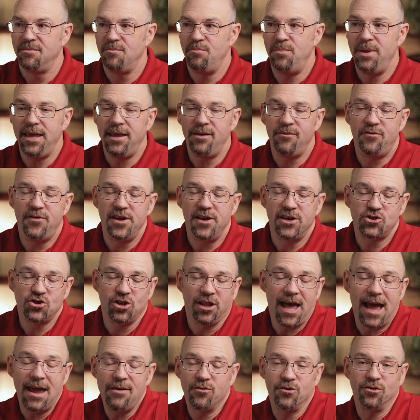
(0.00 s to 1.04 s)
being fish
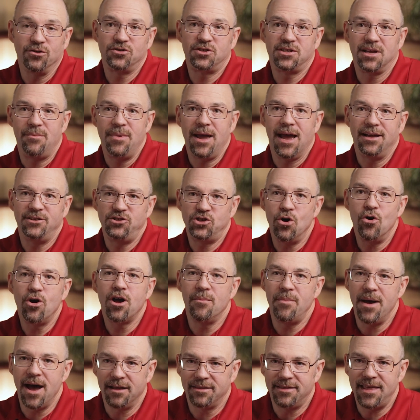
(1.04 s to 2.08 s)
lifers. I mean, I joke
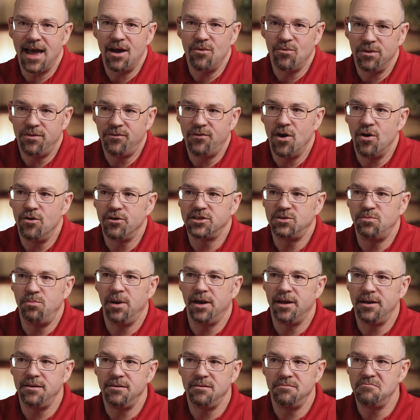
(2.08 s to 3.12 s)
about that with folks,
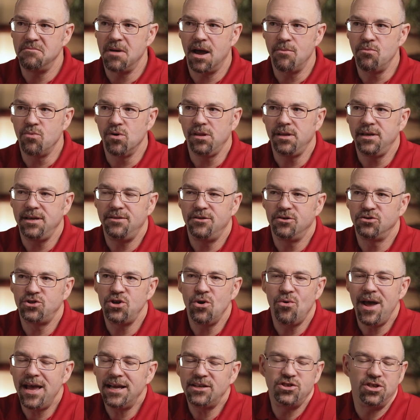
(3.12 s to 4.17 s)
but there's
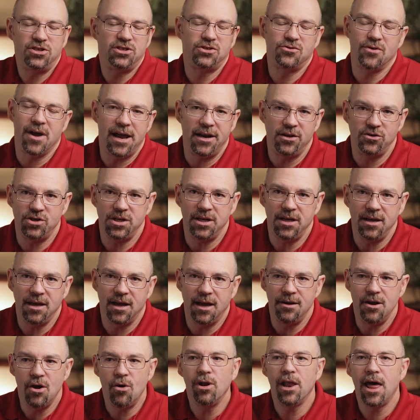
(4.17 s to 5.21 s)
no exit strategy.
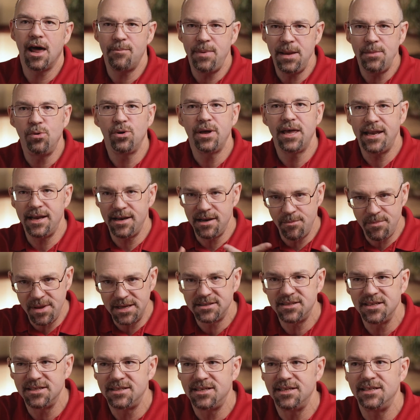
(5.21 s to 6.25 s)
I know a lot of people get into
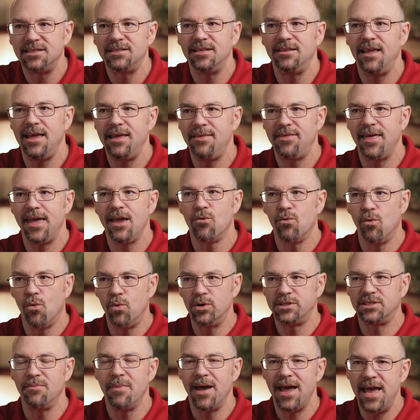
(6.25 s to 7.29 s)
businesses and they think, well,
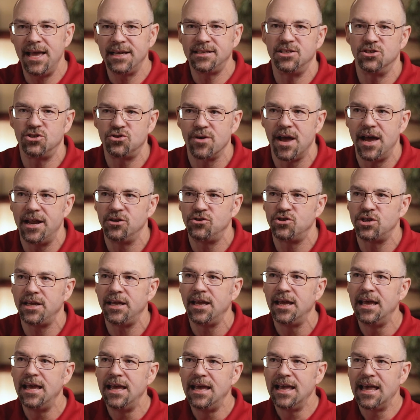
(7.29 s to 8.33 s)
what's my exit strategy?
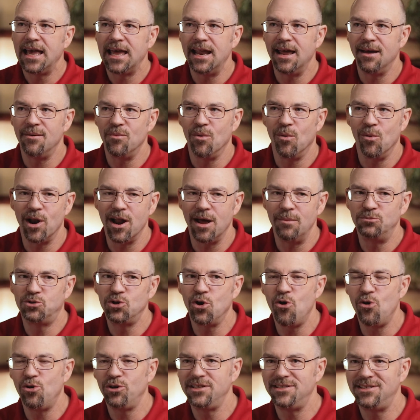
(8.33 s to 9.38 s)
And what I'm
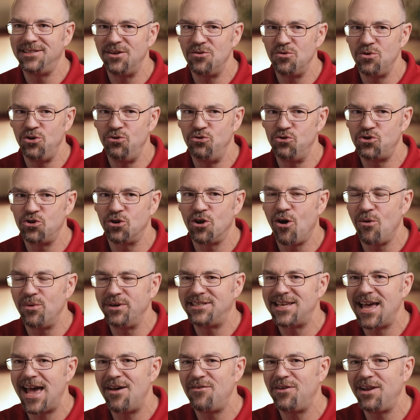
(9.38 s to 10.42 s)
told is that you should
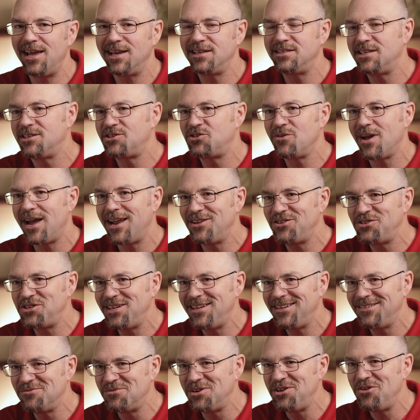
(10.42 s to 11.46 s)
always have an exit strategy
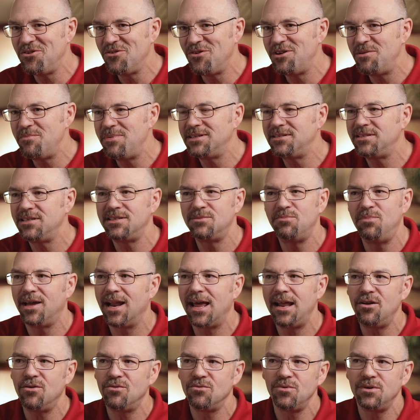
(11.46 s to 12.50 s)
when you go into business, but
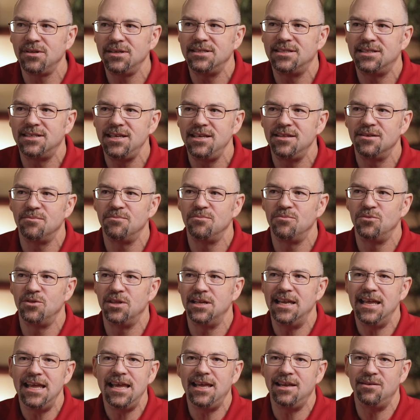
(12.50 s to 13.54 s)
I don't really see the
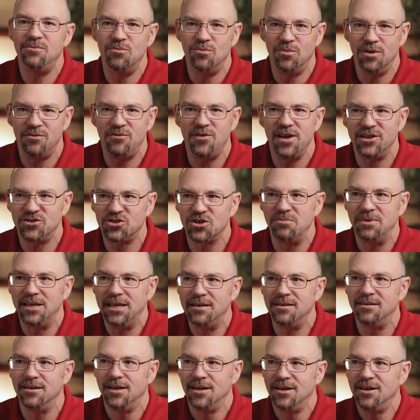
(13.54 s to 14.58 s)
need with fish. I
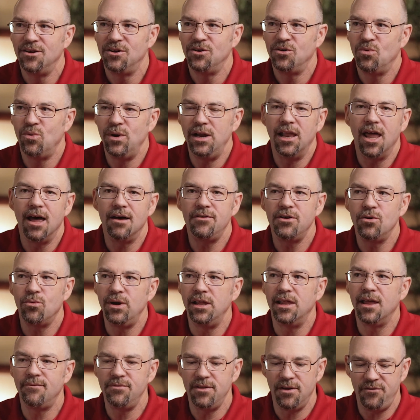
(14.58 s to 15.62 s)
mean, we love it. We
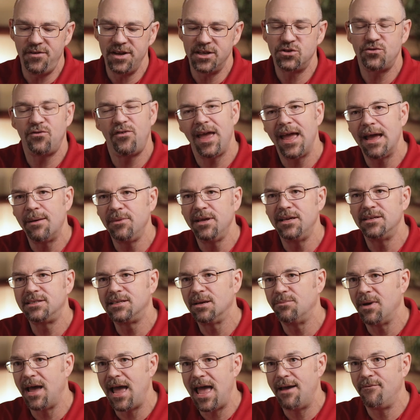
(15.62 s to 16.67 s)
love the fish family. It's
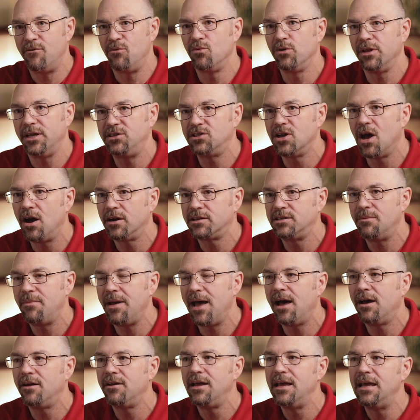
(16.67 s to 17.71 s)
something I haven't really talked
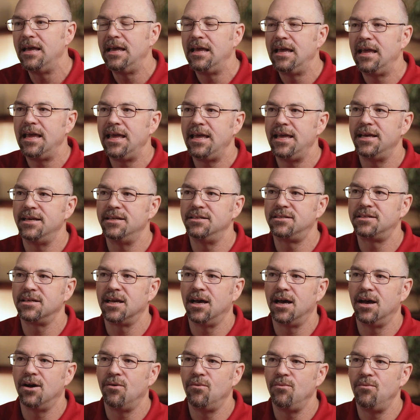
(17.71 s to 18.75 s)
about is,
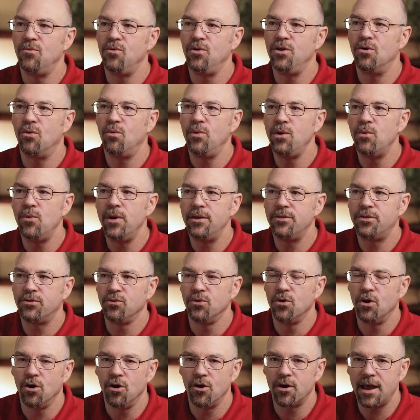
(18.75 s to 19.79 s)
we went
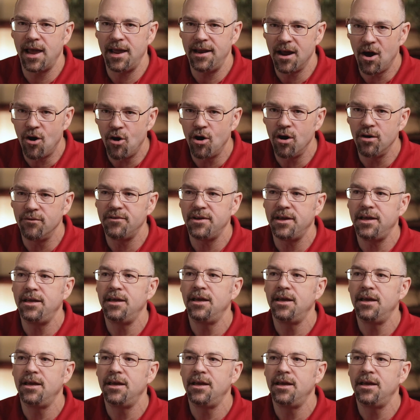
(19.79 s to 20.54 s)
through Hurricane Harvey.